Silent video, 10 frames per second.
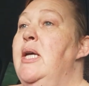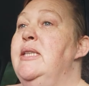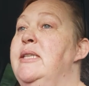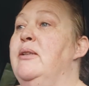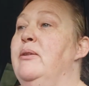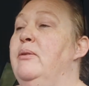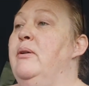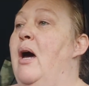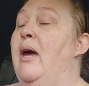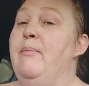
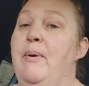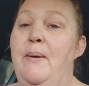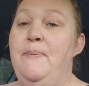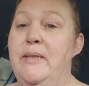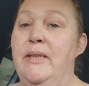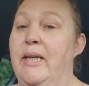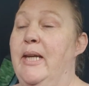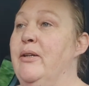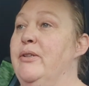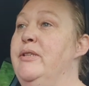So I am absolutely
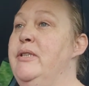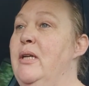knackered.